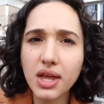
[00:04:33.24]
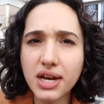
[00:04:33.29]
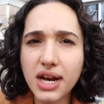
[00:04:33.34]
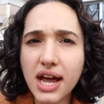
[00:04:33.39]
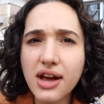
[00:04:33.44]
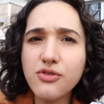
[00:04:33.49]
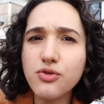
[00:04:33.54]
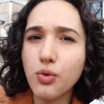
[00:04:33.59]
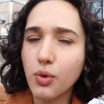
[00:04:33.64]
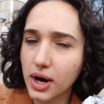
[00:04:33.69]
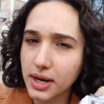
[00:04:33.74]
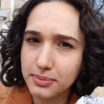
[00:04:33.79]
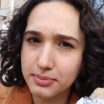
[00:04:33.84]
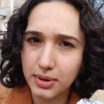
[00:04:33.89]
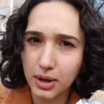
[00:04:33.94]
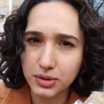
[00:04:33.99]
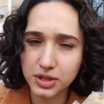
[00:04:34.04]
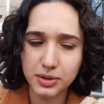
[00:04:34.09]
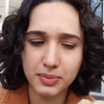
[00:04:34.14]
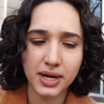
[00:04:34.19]
And I have one
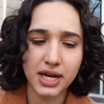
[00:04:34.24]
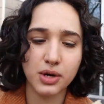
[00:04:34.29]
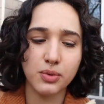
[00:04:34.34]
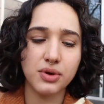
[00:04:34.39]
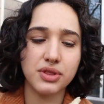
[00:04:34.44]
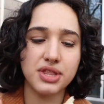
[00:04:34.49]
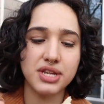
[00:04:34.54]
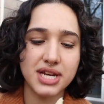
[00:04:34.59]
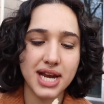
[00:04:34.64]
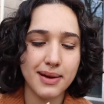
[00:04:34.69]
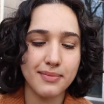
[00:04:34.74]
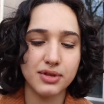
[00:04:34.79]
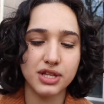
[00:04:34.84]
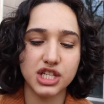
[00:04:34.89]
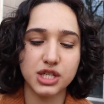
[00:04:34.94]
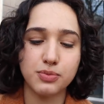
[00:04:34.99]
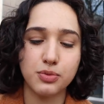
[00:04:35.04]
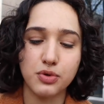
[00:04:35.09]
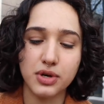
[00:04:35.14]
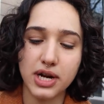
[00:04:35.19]
bone to pick with the name of
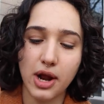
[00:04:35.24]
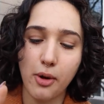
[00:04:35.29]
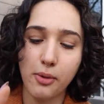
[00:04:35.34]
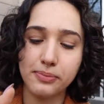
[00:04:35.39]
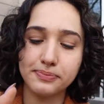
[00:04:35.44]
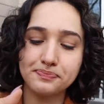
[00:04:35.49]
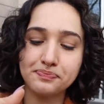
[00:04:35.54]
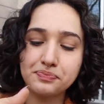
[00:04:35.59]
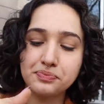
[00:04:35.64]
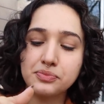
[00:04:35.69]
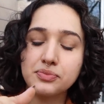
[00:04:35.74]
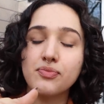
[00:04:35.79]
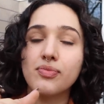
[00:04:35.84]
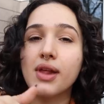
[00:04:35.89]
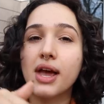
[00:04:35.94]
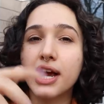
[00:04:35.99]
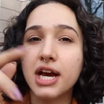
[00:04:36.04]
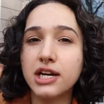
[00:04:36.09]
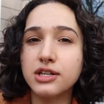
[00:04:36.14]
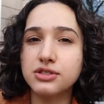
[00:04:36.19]
this burrito.
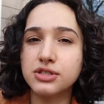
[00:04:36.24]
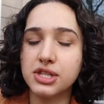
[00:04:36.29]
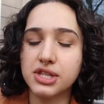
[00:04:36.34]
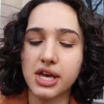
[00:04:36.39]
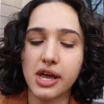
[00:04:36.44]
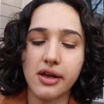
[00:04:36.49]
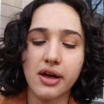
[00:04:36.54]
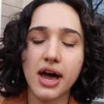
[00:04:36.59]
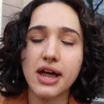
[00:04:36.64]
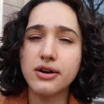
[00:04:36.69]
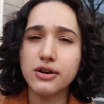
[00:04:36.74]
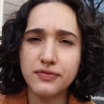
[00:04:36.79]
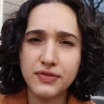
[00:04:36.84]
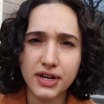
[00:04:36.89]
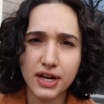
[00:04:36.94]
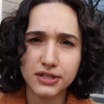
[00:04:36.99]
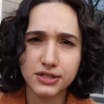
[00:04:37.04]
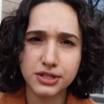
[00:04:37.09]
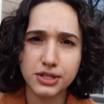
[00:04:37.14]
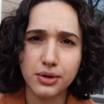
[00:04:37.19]
Here's the thing. I don't know if you
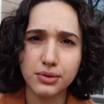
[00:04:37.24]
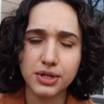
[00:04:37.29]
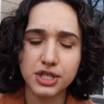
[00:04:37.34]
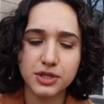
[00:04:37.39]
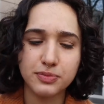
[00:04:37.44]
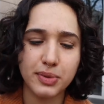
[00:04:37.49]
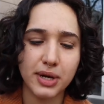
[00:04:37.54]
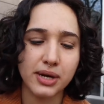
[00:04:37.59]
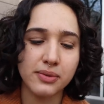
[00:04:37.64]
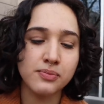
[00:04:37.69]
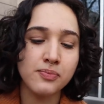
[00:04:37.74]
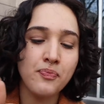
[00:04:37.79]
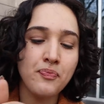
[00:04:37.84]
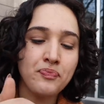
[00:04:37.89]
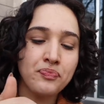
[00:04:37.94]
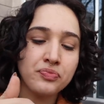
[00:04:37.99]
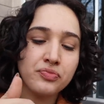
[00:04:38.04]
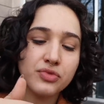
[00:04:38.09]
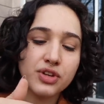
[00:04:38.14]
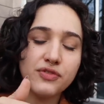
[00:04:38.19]
guys know this, but
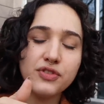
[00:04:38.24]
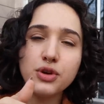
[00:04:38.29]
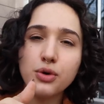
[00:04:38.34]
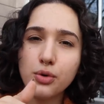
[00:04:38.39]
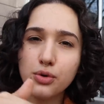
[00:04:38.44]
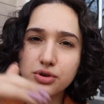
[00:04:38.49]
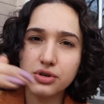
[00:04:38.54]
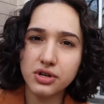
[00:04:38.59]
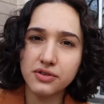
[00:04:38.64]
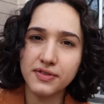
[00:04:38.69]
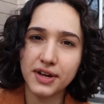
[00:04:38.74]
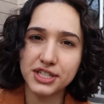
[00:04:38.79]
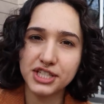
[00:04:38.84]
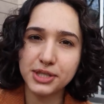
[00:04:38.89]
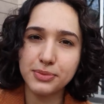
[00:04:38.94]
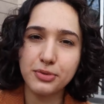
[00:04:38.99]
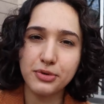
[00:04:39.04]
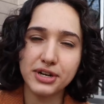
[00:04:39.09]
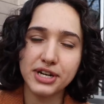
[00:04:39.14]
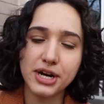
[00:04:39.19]
if you order a
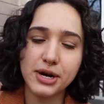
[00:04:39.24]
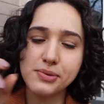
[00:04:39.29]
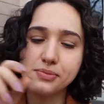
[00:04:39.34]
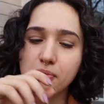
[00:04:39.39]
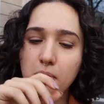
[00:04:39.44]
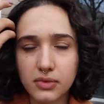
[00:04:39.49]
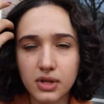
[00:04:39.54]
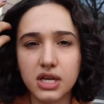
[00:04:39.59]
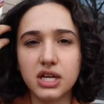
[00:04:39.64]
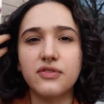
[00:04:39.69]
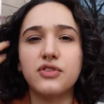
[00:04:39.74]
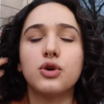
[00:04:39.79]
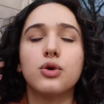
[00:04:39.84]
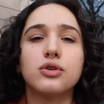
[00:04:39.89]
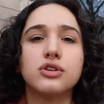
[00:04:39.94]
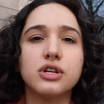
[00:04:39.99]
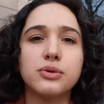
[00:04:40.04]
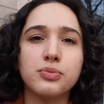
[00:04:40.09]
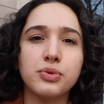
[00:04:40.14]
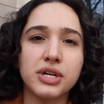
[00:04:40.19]
veggie burrito, like if you
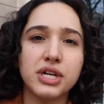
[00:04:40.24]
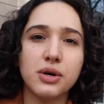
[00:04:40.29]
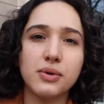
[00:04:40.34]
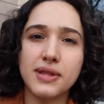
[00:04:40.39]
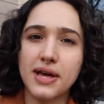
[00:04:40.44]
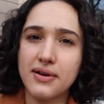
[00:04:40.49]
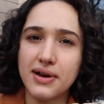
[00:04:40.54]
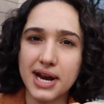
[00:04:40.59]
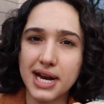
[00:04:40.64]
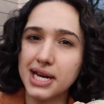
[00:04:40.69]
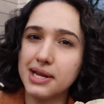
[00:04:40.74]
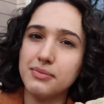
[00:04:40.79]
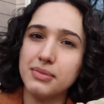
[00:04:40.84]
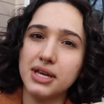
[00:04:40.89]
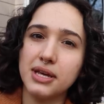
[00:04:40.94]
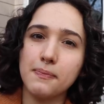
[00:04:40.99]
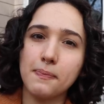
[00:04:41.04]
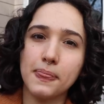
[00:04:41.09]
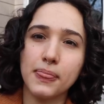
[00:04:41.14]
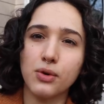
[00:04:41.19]
order a burrito without any
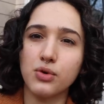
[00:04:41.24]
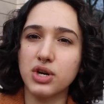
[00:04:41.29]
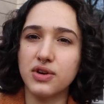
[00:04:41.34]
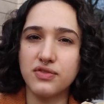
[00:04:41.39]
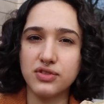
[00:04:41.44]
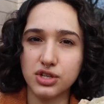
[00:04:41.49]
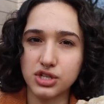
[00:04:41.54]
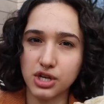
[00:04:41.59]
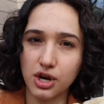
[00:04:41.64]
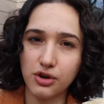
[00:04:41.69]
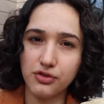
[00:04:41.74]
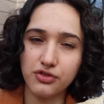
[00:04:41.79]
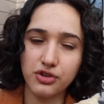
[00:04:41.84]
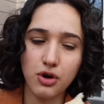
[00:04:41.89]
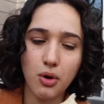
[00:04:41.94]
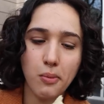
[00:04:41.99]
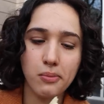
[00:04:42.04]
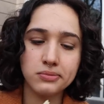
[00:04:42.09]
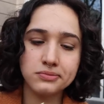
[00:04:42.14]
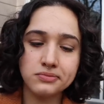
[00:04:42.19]
meat or even the
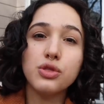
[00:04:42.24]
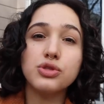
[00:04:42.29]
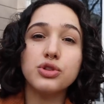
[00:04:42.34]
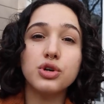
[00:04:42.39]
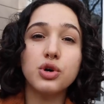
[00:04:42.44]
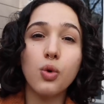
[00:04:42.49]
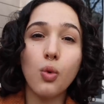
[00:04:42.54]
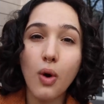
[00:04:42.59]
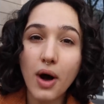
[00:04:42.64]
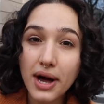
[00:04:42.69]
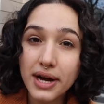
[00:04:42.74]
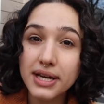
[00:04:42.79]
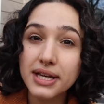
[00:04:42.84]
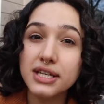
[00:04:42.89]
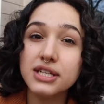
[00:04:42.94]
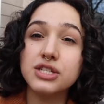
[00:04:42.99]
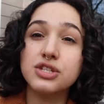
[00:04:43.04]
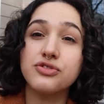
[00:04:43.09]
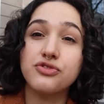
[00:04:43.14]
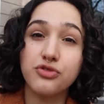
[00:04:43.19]
tofu, the guac
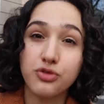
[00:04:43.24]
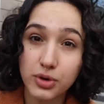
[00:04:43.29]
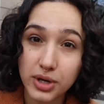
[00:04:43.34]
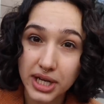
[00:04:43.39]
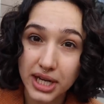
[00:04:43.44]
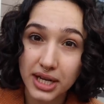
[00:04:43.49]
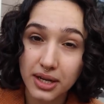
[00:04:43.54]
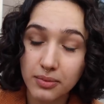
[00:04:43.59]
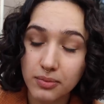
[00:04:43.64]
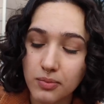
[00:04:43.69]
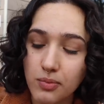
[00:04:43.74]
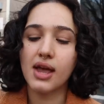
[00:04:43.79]
is free.